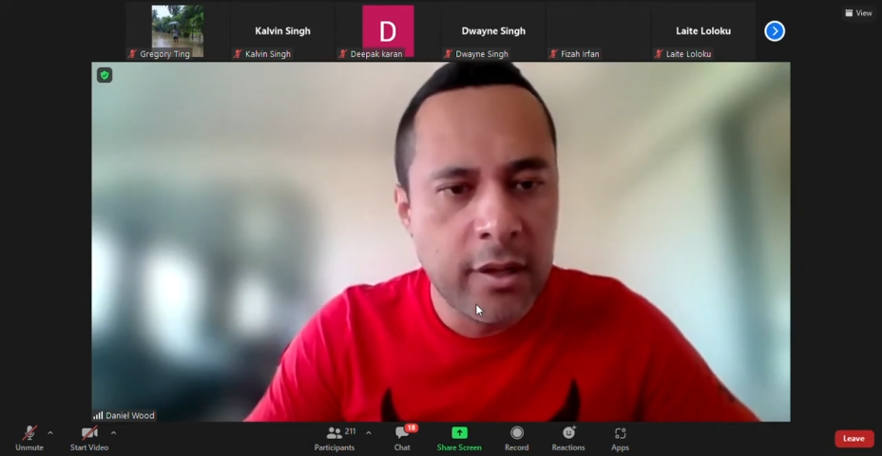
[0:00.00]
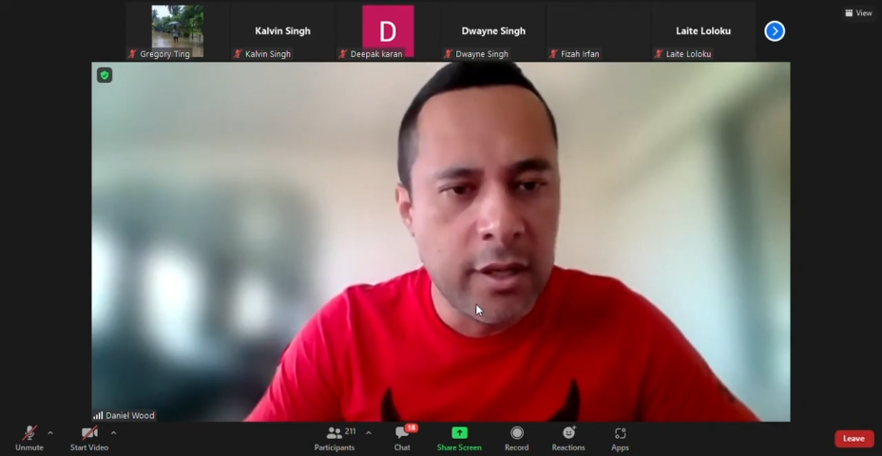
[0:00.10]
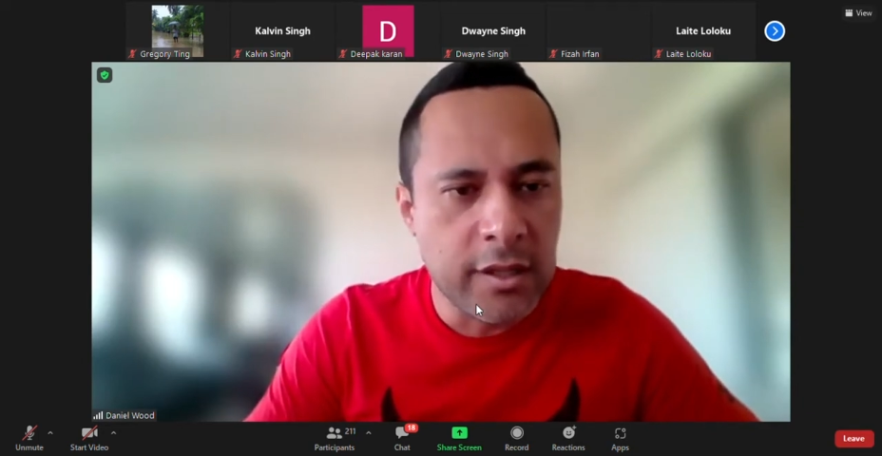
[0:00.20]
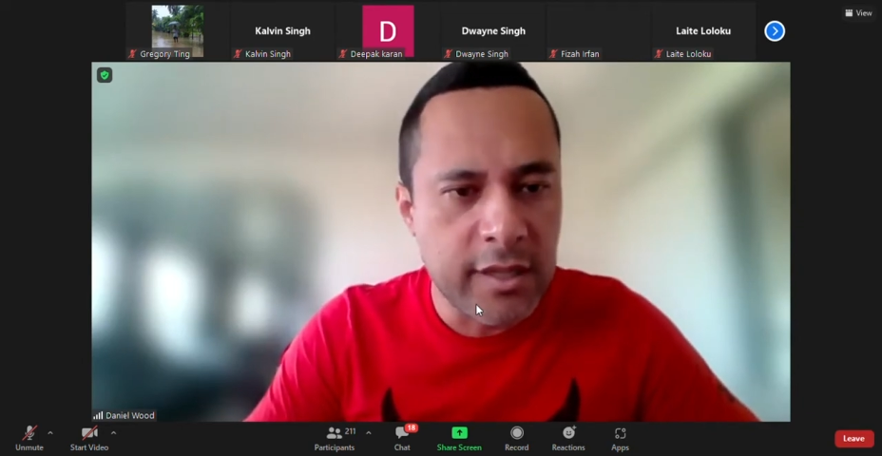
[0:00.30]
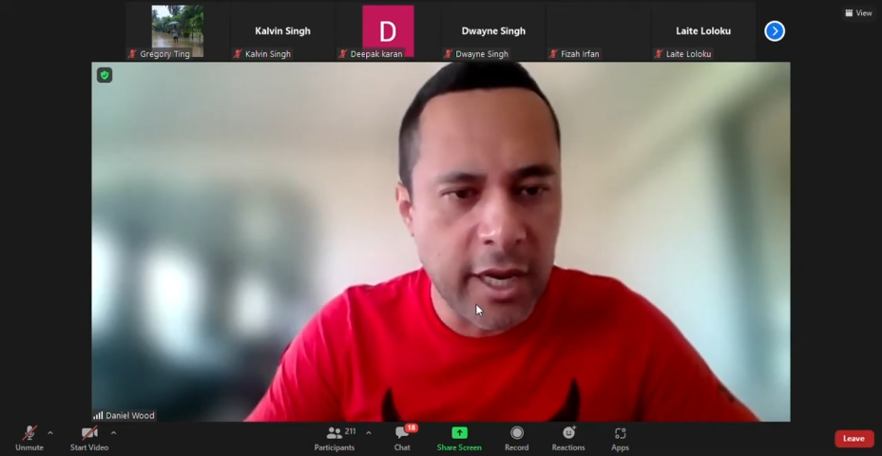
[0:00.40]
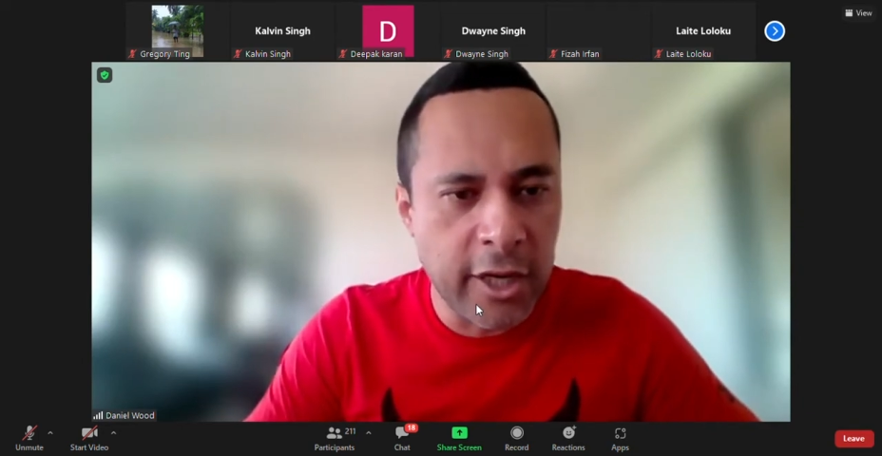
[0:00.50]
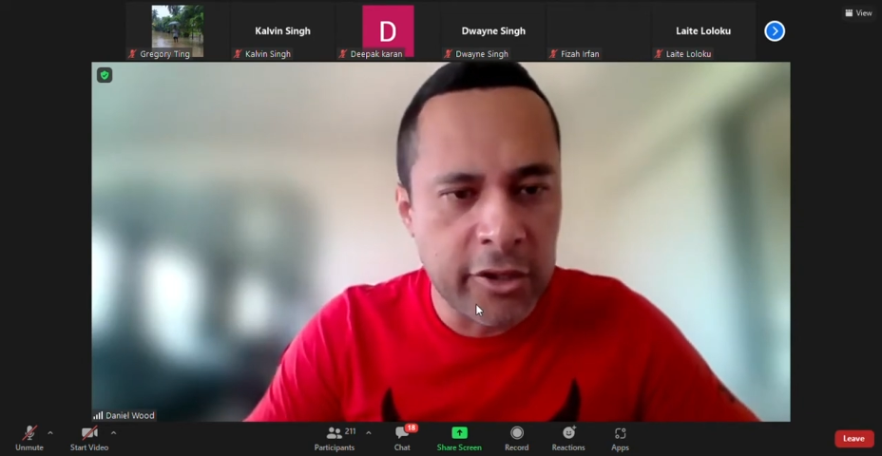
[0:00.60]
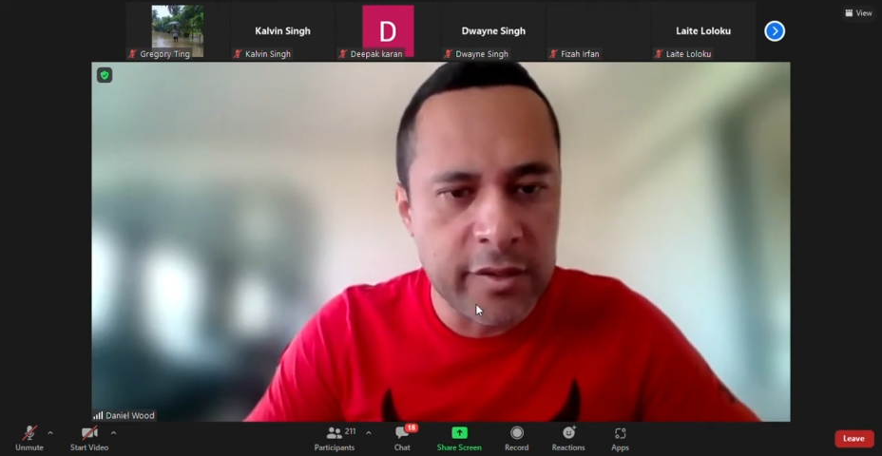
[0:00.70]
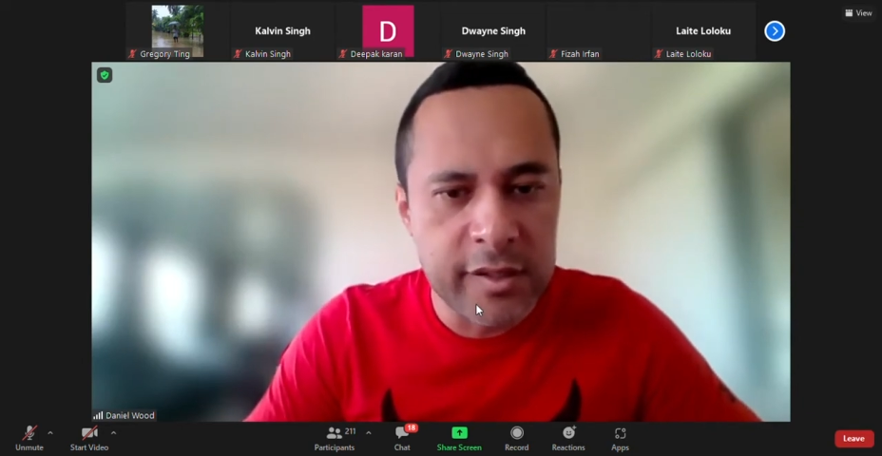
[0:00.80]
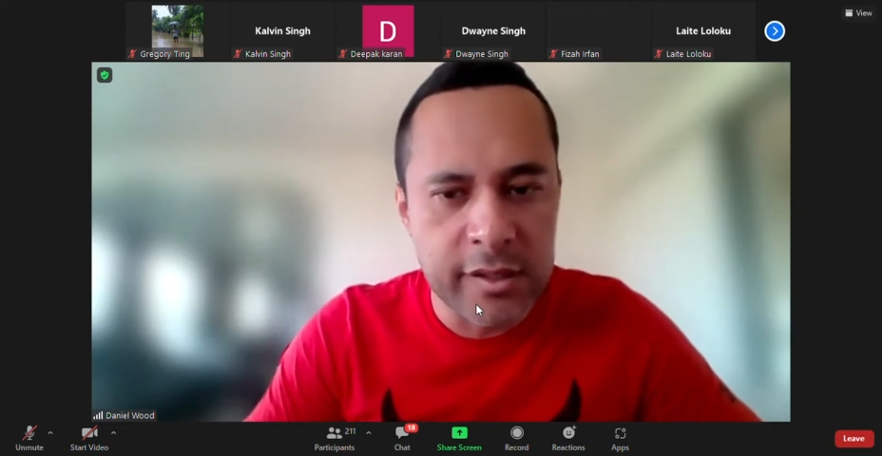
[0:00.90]
is the
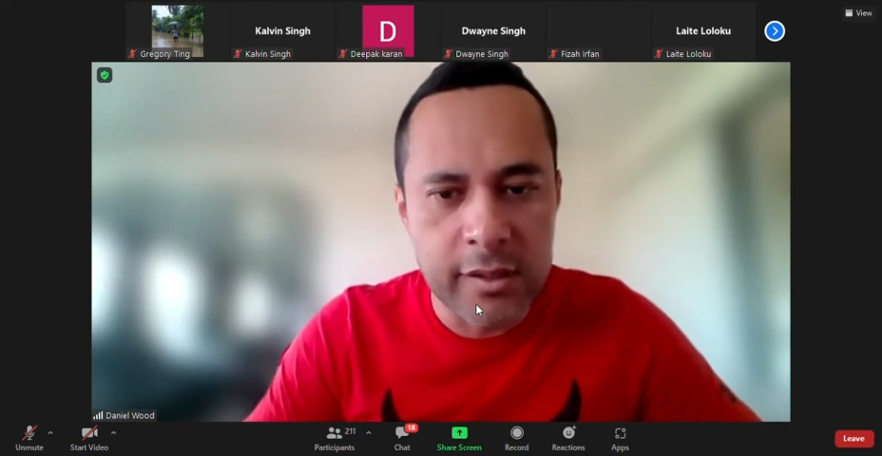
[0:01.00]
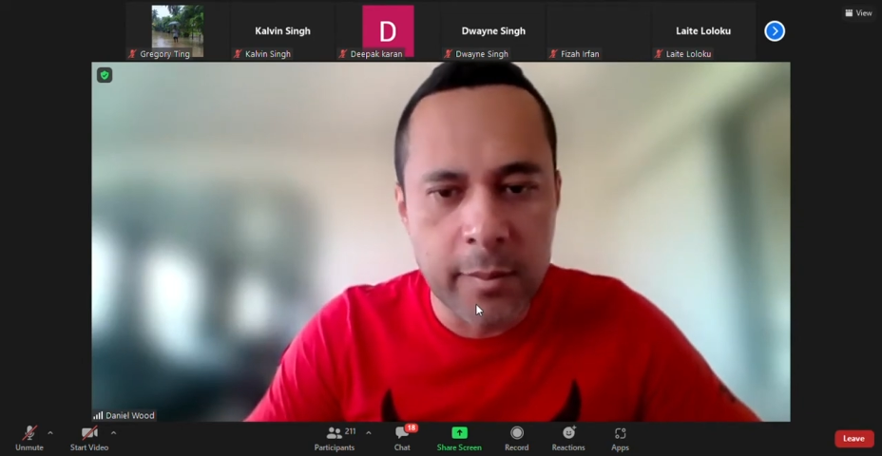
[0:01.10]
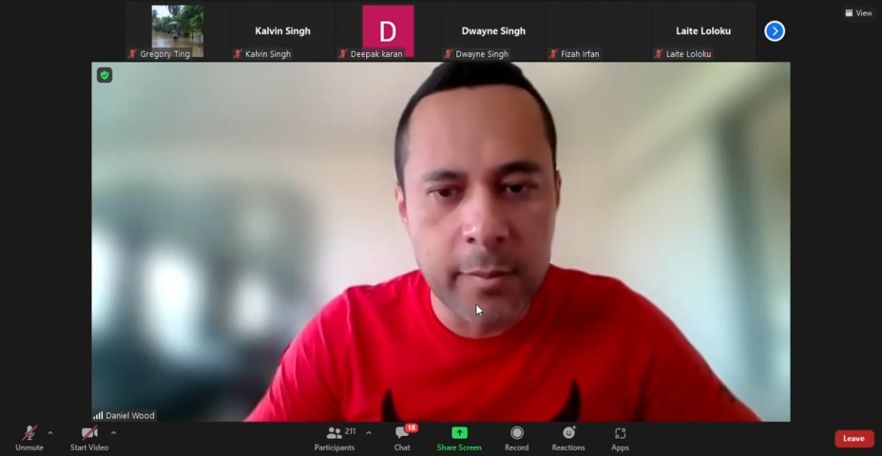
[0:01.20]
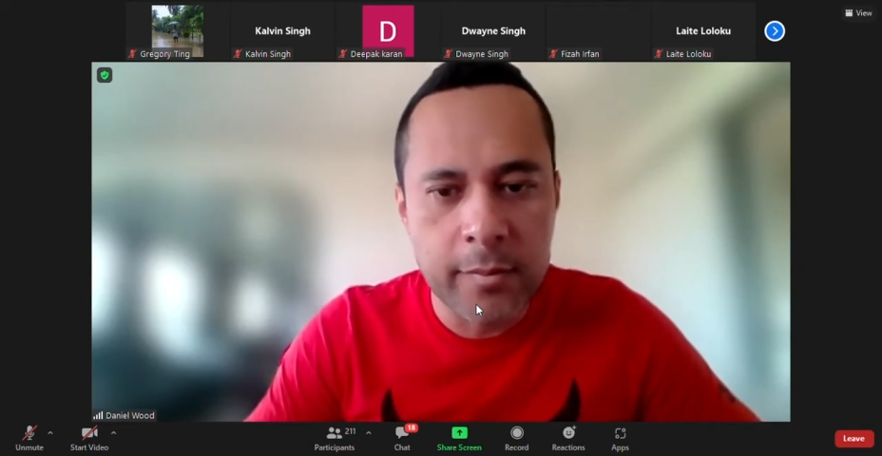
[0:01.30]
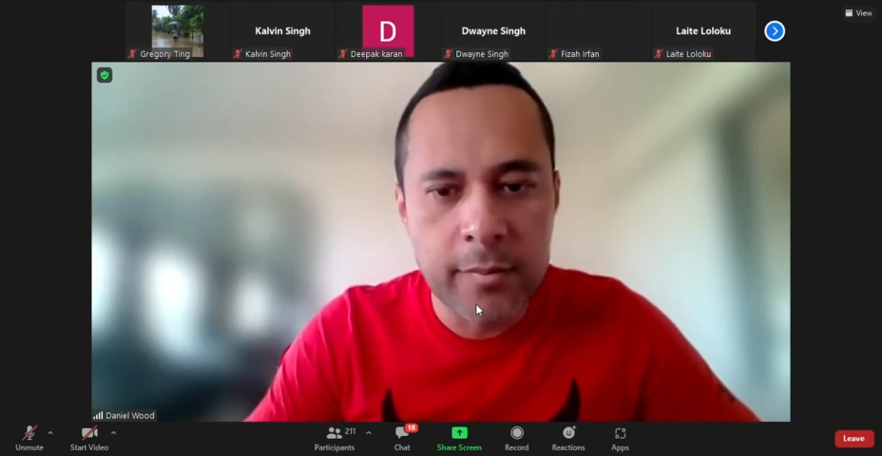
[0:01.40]
engine system?